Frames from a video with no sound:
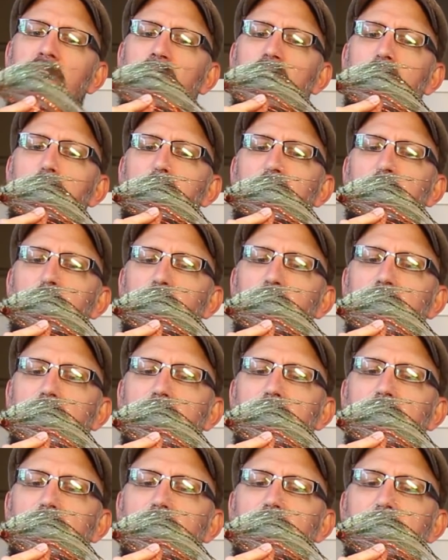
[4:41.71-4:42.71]
in
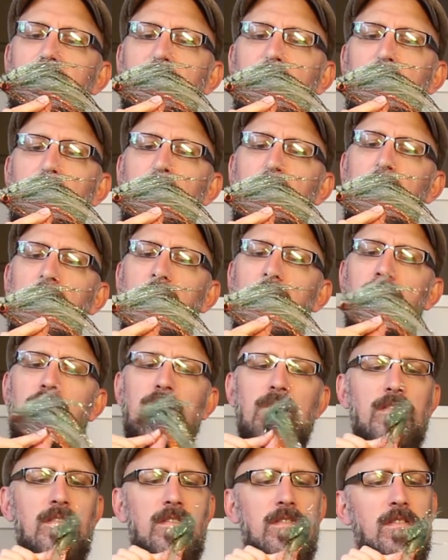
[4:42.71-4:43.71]
between some,
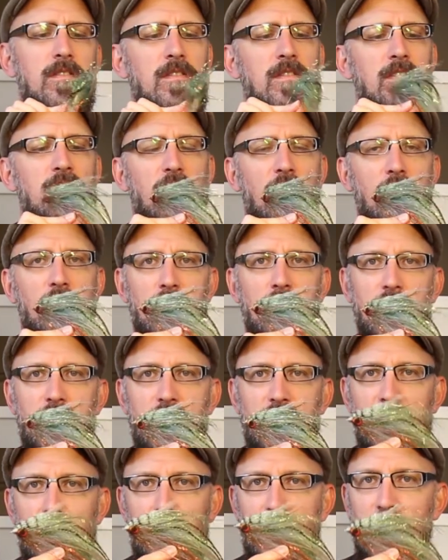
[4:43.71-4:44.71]

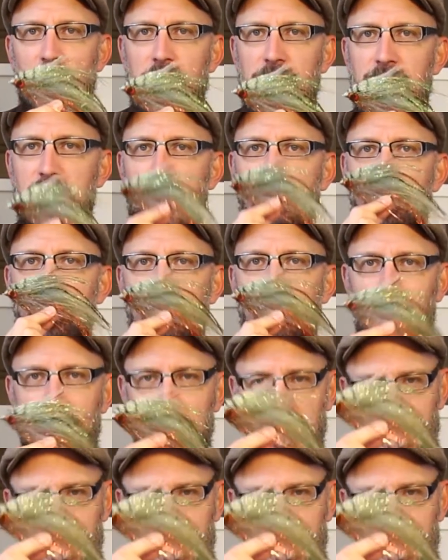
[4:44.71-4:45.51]
700 Teef